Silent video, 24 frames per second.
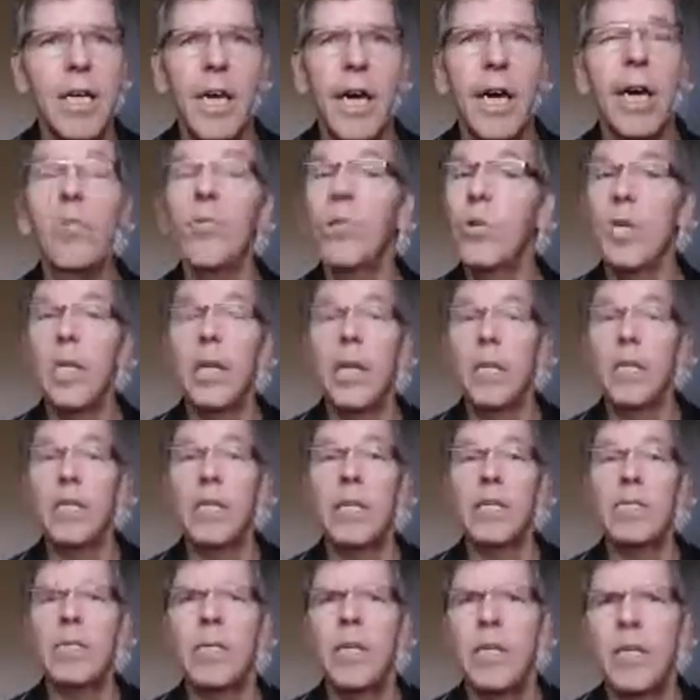I wouldn't
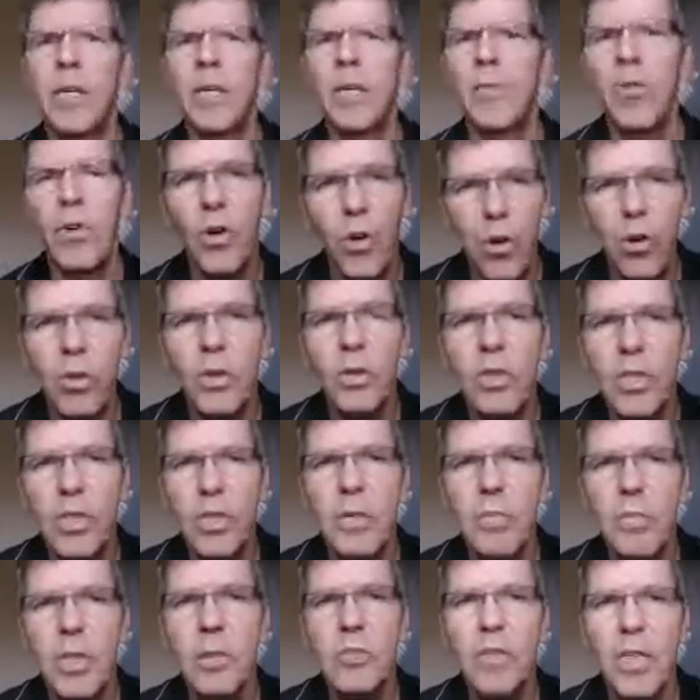listen. We all
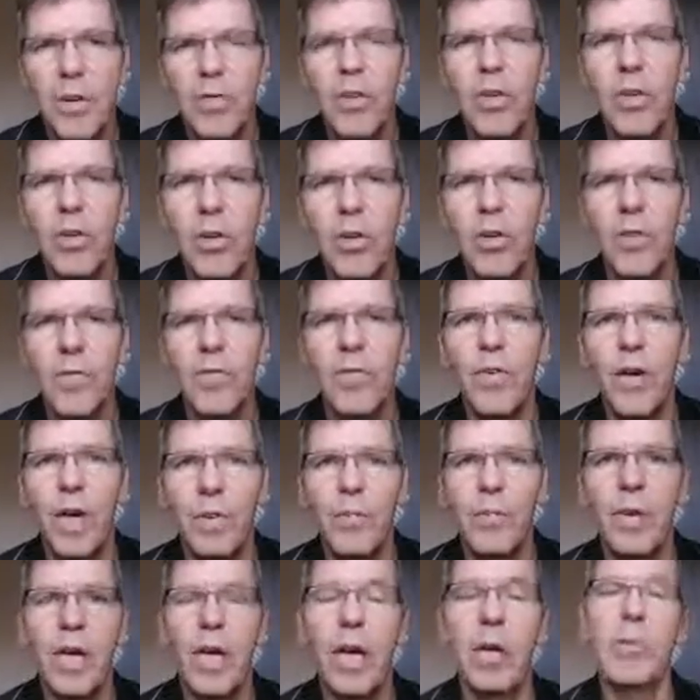sometimes have to learn
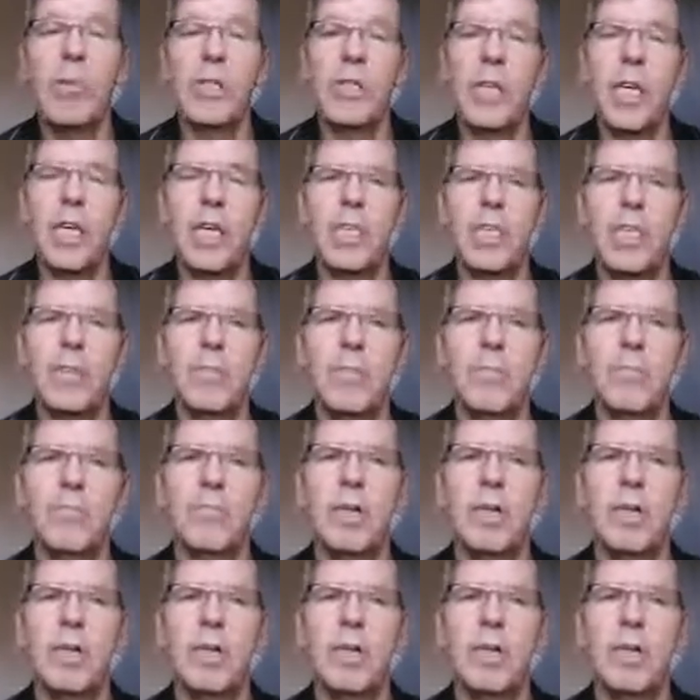by our mistakes.